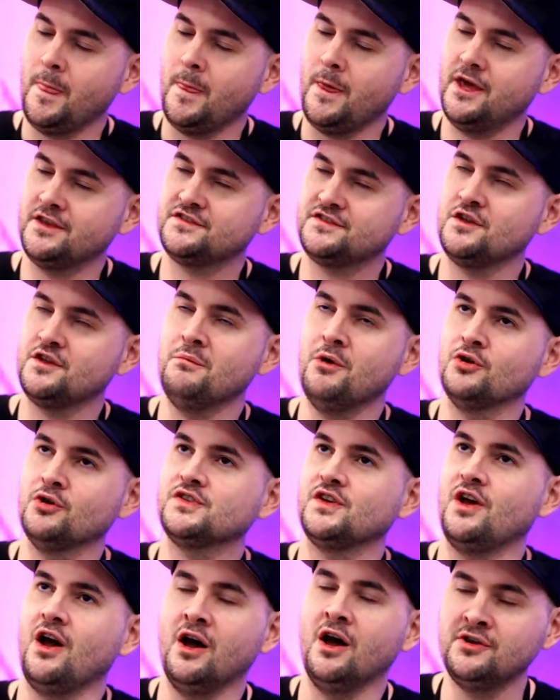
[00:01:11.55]
It's the
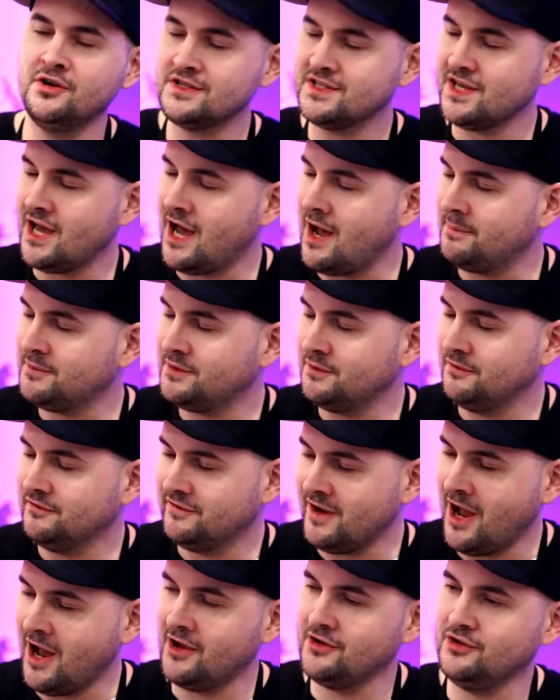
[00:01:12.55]
most undertapped
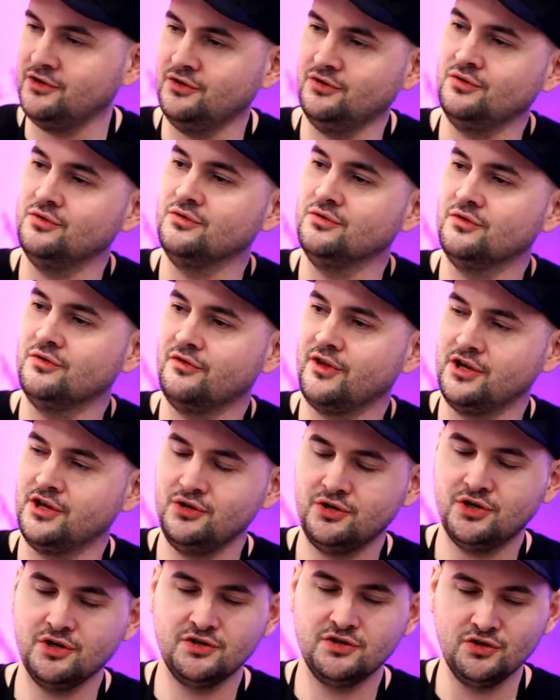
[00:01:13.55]
value that
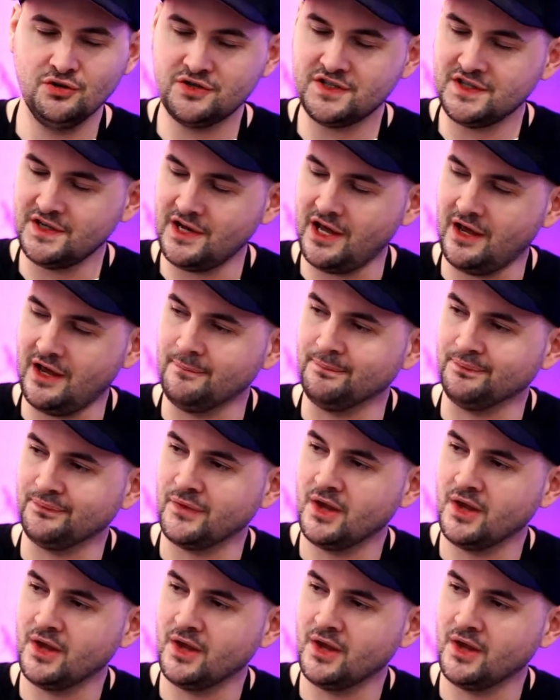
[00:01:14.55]
you can do today.